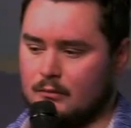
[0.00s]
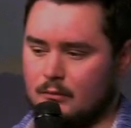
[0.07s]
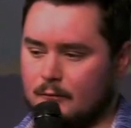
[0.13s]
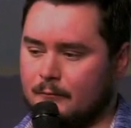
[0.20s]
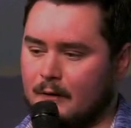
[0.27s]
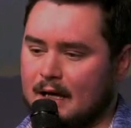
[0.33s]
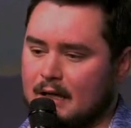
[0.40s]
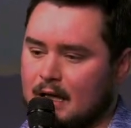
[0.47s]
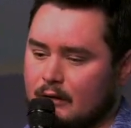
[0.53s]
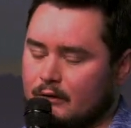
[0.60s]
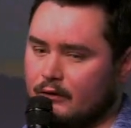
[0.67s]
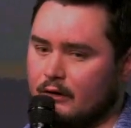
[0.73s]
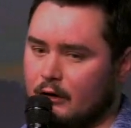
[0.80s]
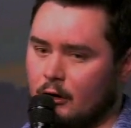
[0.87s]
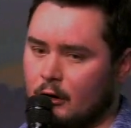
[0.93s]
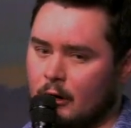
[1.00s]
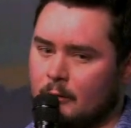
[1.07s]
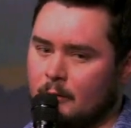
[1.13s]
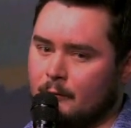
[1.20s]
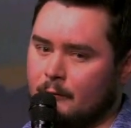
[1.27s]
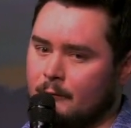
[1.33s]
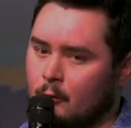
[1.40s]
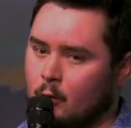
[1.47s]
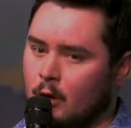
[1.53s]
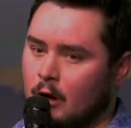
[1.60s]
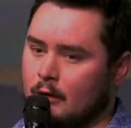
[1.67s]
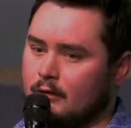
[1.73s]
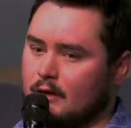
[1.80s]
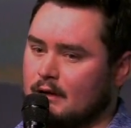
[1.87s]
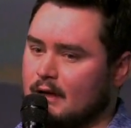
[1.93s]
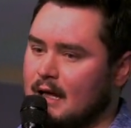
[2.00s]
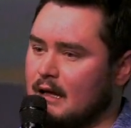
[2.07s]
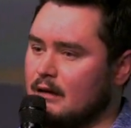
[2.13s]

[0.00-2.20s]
financier for the late